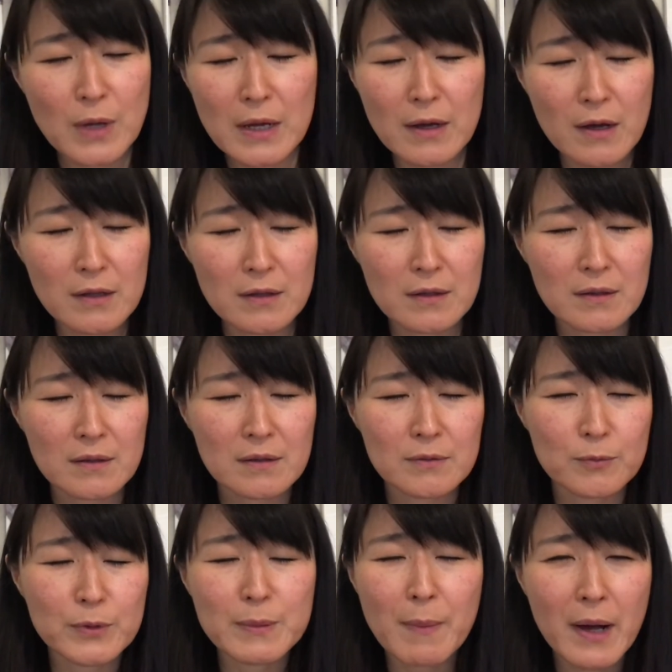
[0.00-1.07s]
a
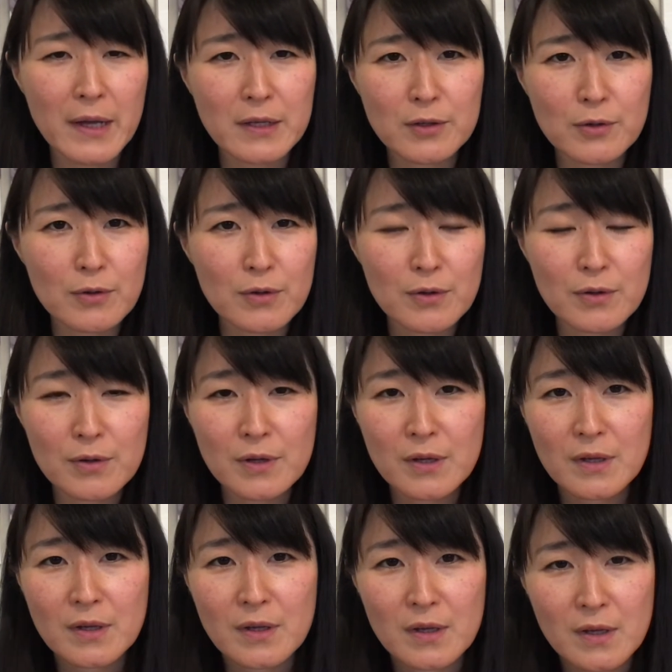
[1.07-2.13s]
reminder
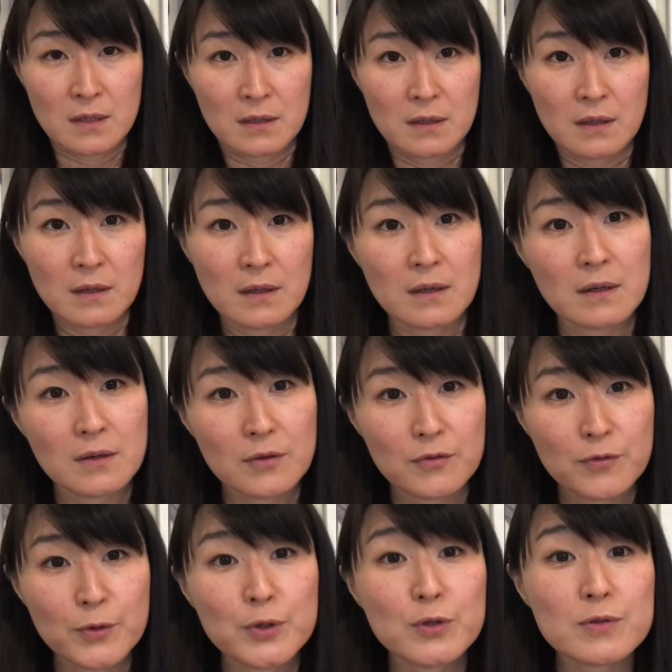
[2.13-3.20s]

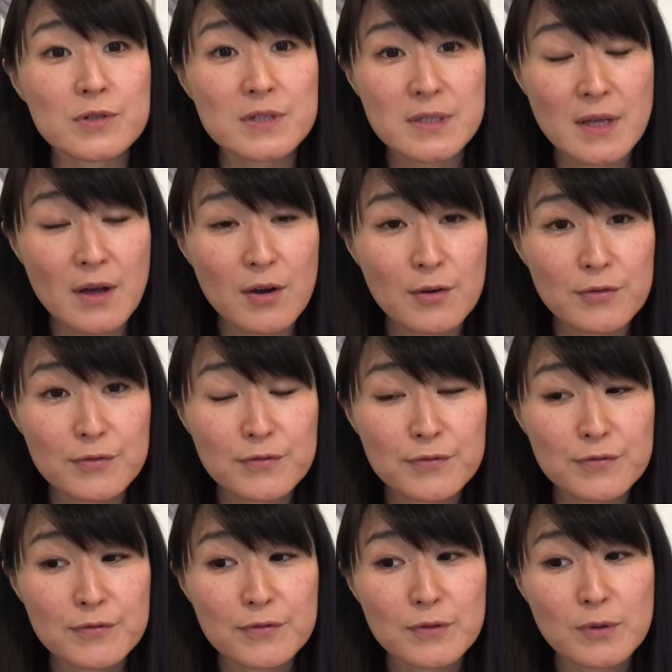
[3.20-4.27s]
for
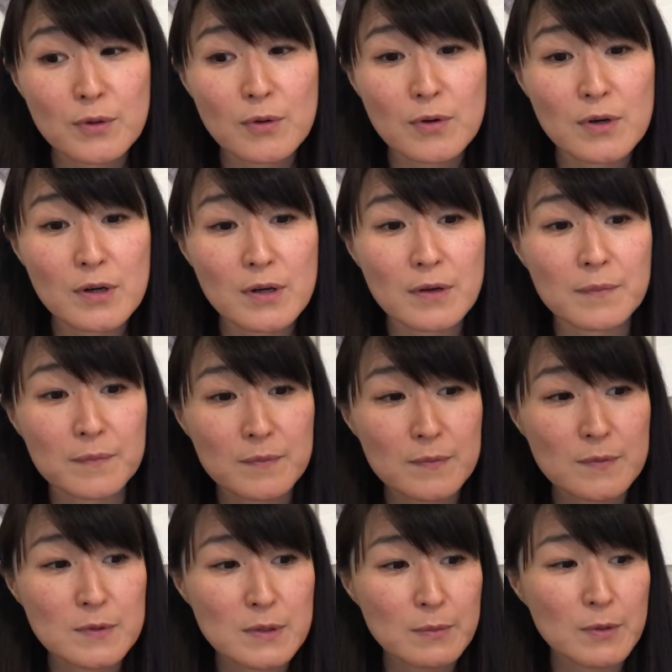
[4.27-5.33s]
yourself, or
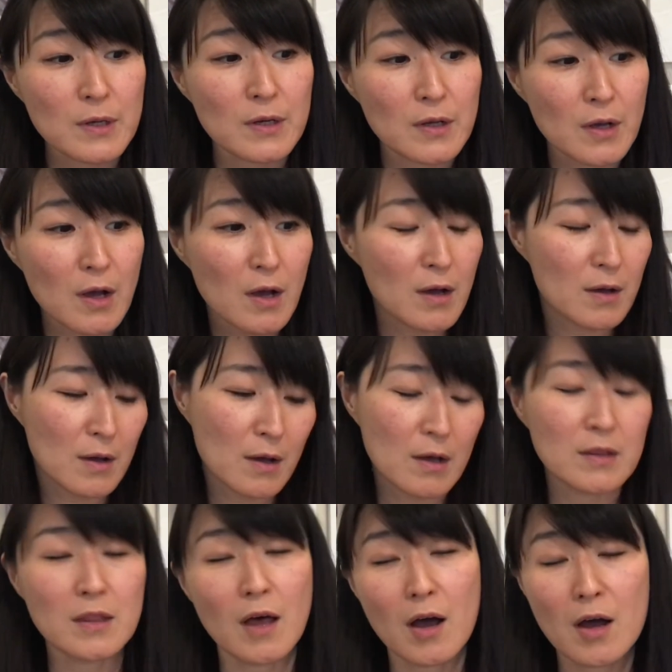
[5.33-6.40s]
some kind of
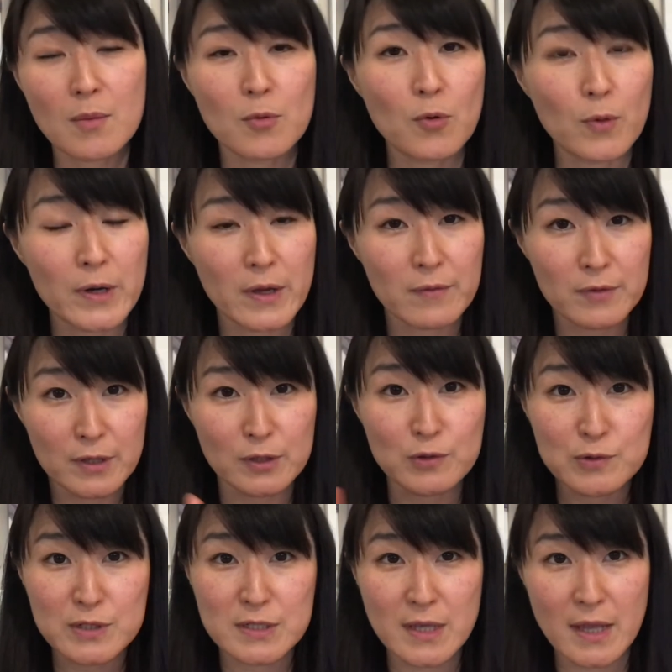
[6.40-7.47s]
alarm or whatever that you
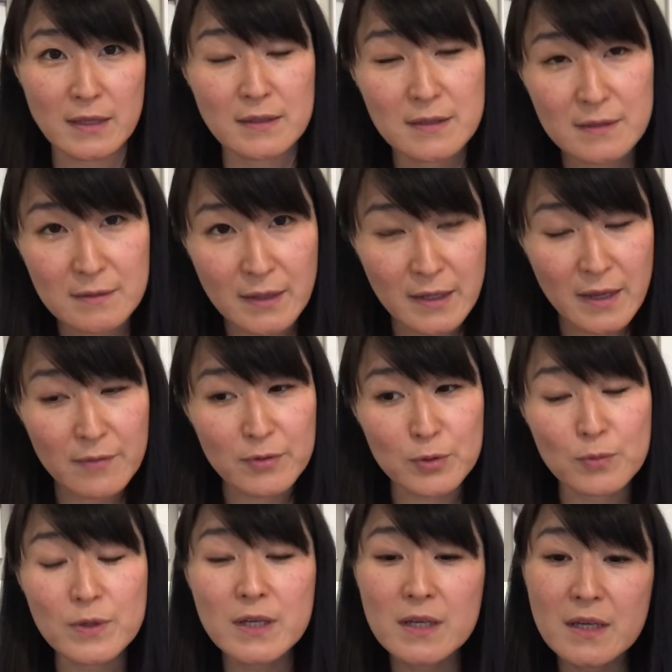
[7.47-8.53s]
set, like every
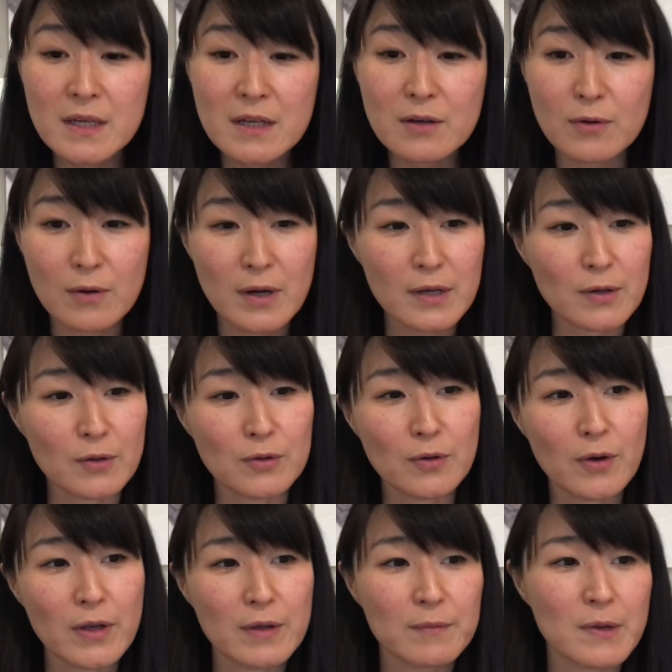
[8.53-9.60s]
week, or
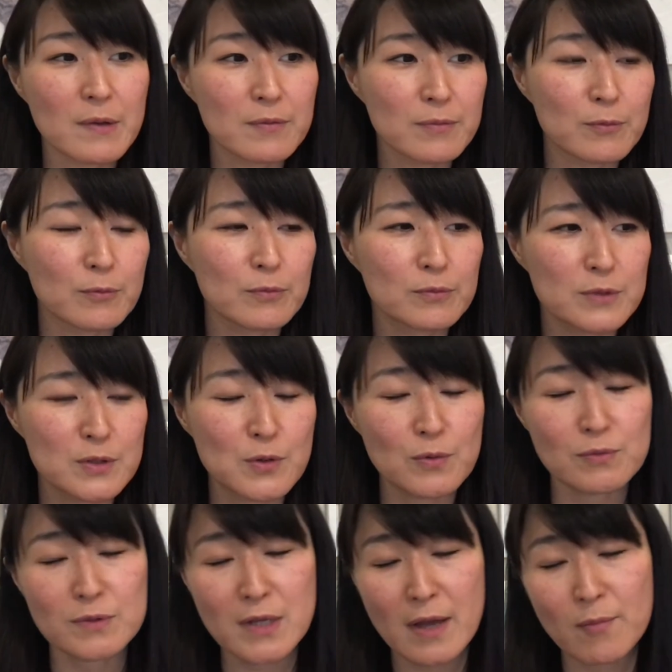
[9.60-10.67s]
a
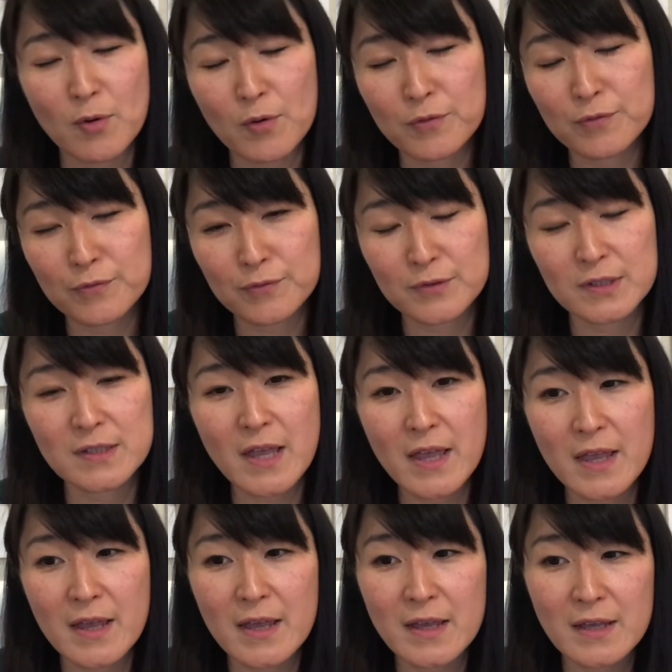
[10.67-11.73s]
certain time of the
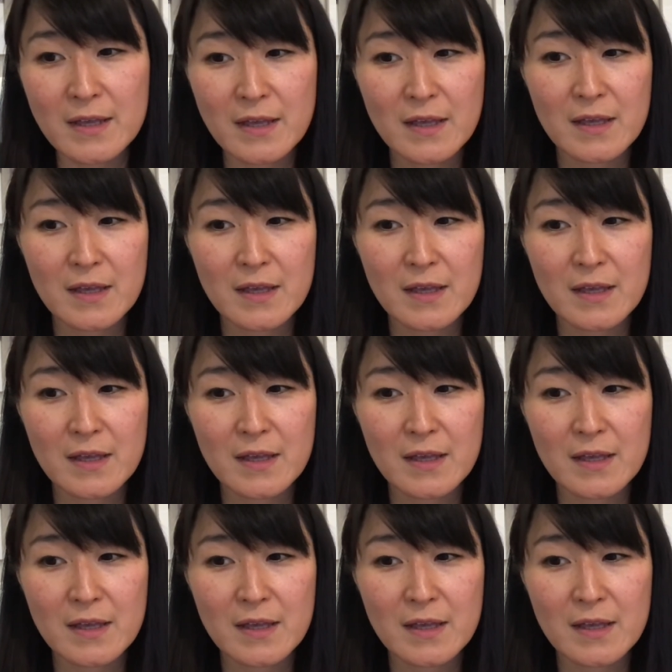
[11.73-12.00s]
day